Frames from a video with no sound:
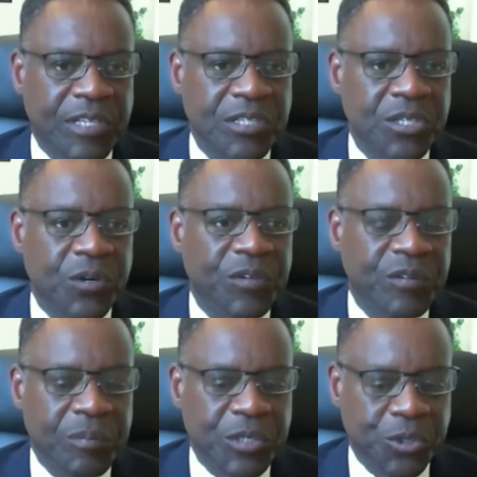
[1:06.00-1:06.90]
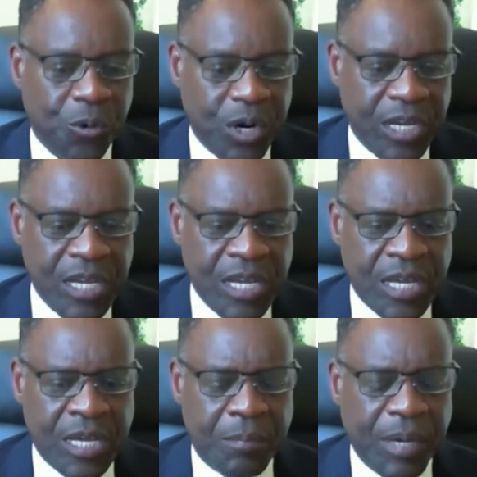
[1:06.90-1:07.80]
conservative majority.
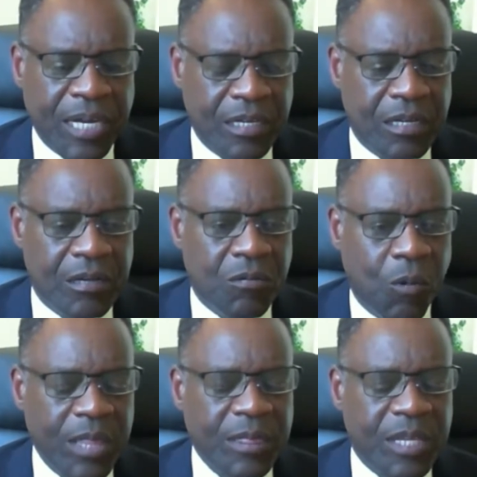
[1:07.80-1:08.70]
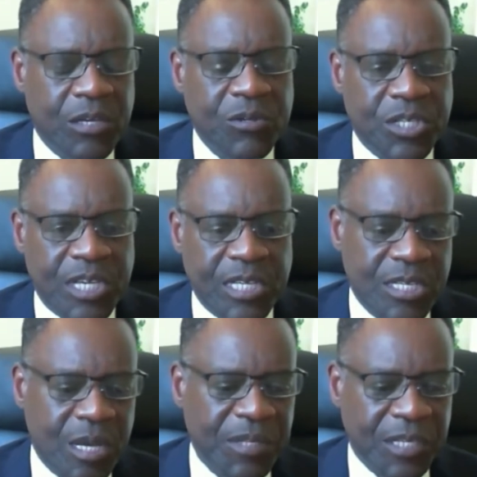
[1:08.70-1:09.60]
But one thing you see in
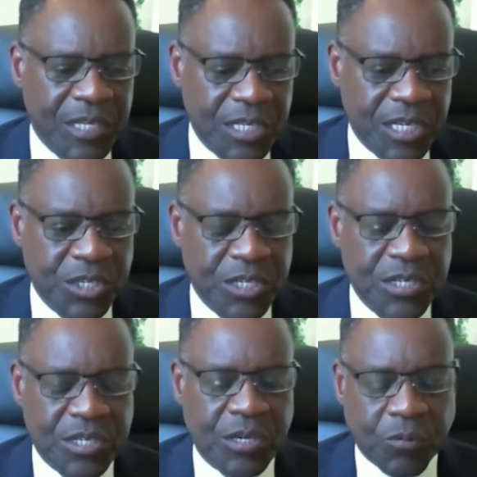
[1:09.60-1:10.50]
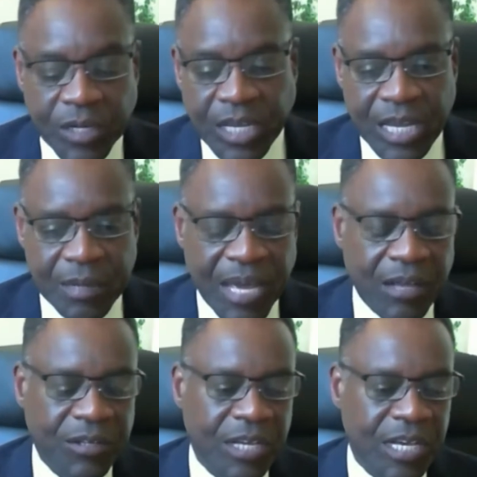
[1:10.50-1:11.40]
some of the decisions, one came
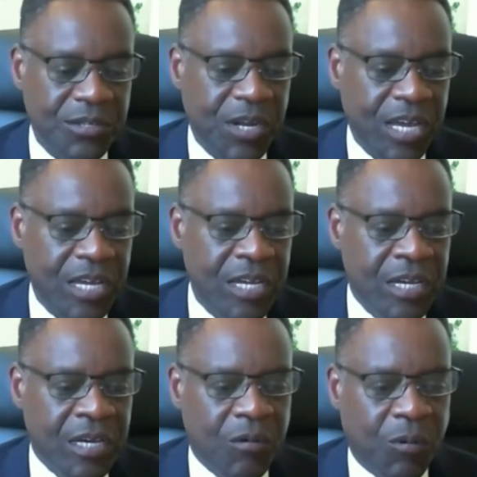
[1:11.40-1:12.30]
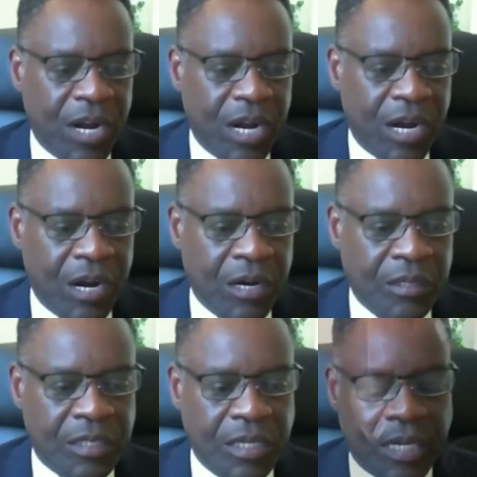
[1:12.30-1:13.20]
out yesterday where